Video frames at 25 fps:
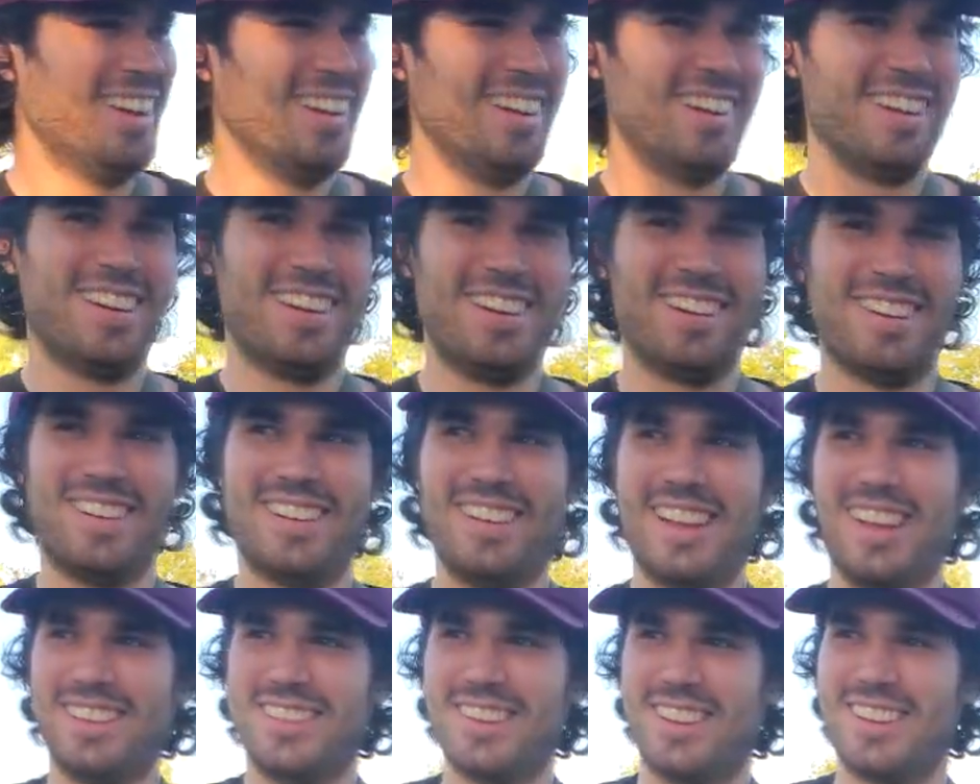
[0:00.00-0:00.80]
oh,
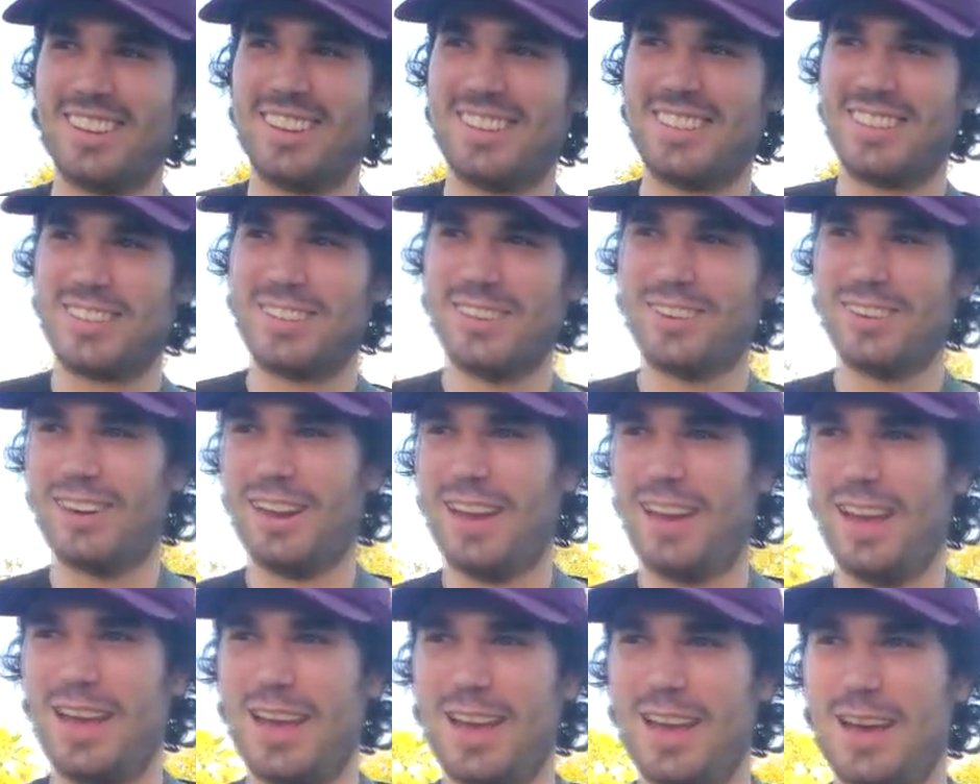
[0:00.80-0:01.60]
that donkey's going
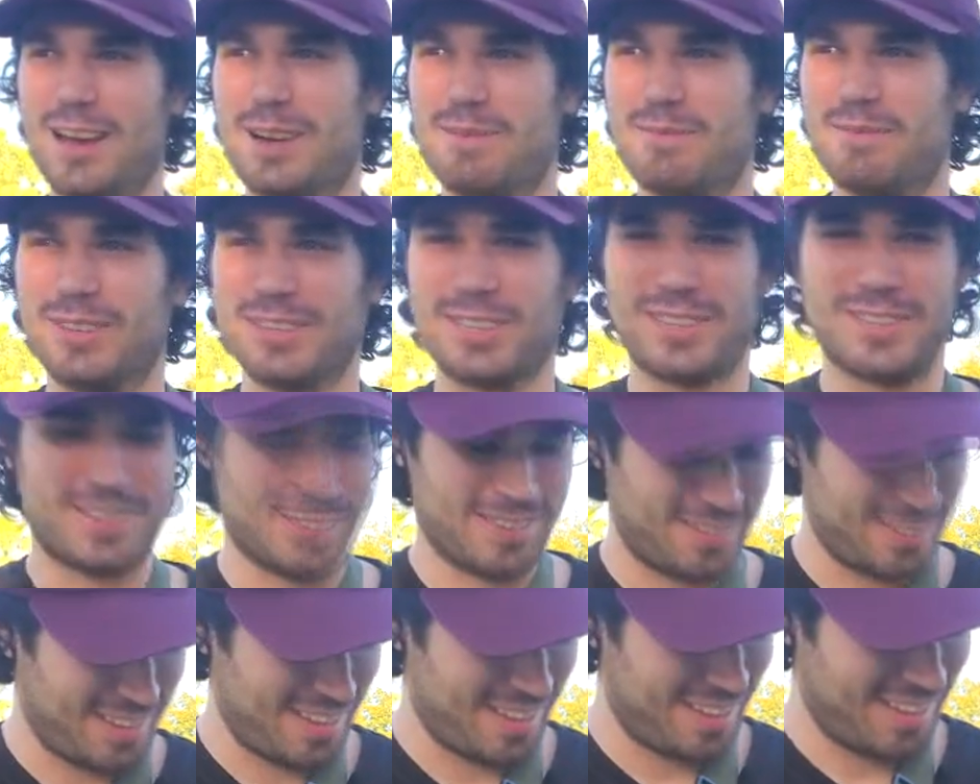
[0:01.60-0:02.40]
ham. What's
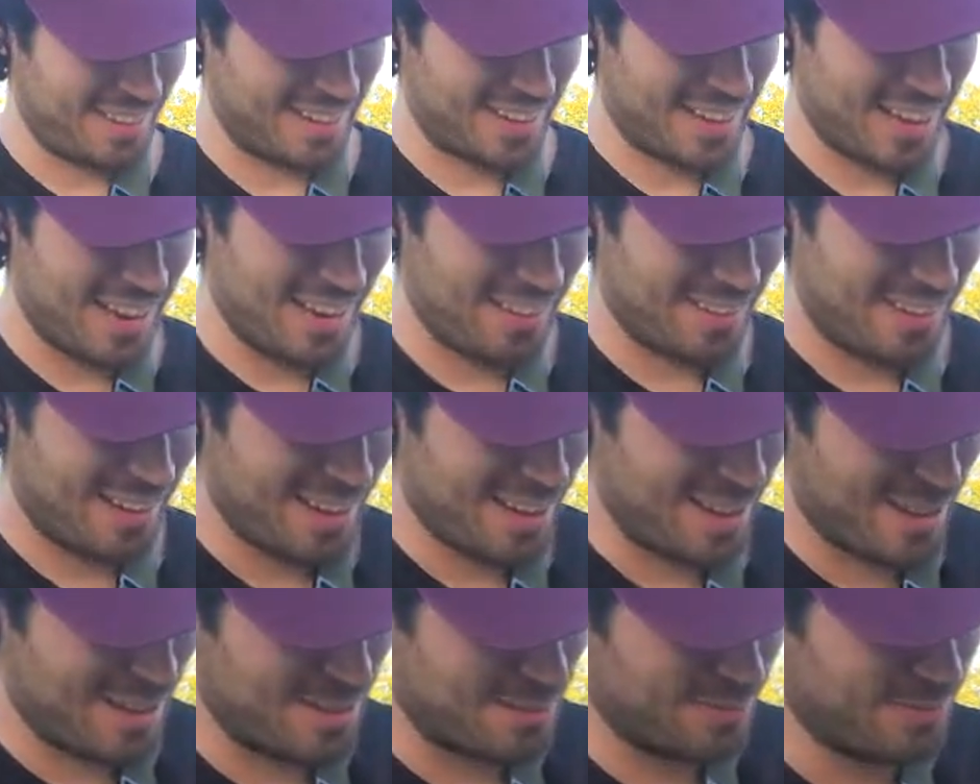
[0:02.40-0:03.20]
wrong with that thing? Anyway,
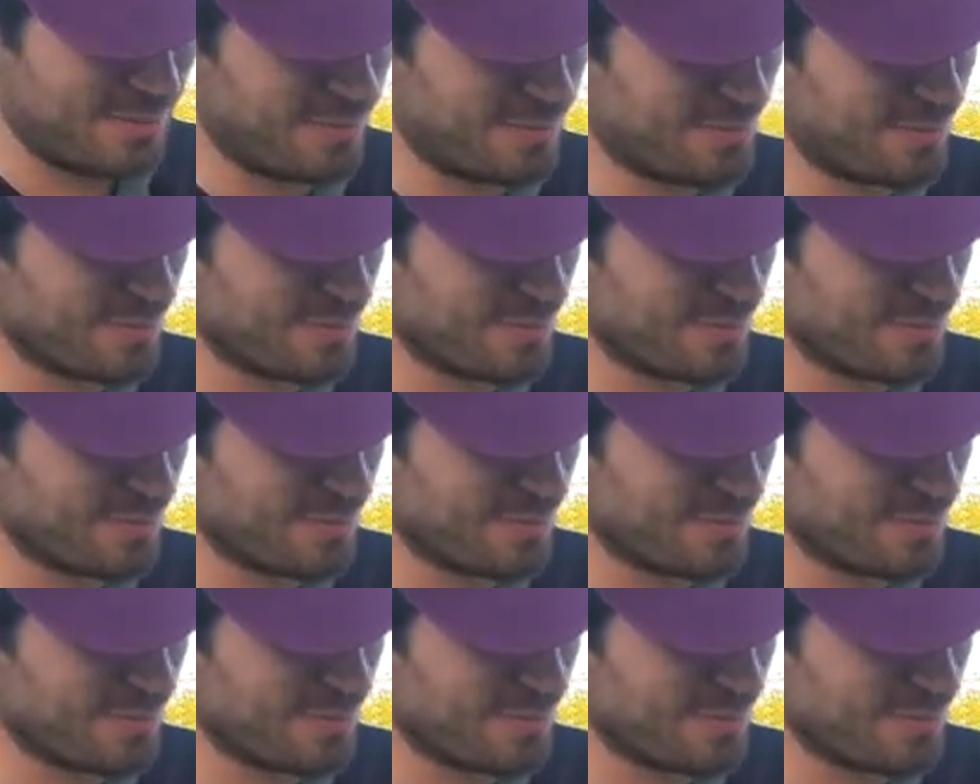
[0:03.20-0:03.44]
um...